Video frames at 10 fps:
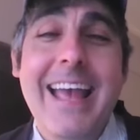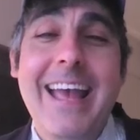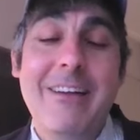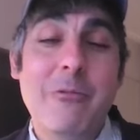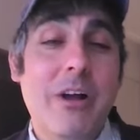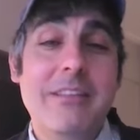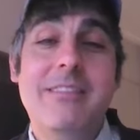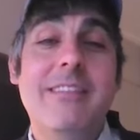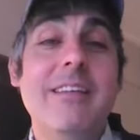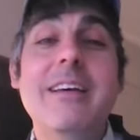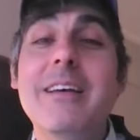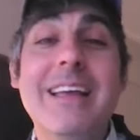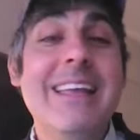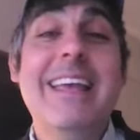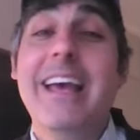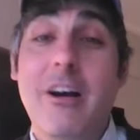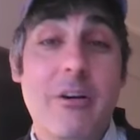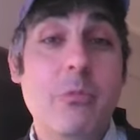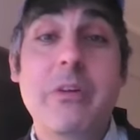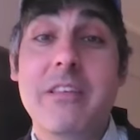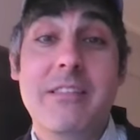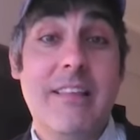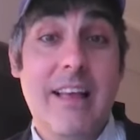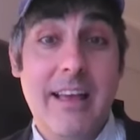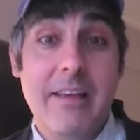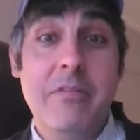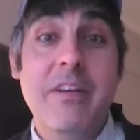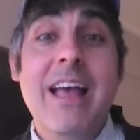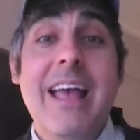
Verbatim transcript: and wants to get on with his life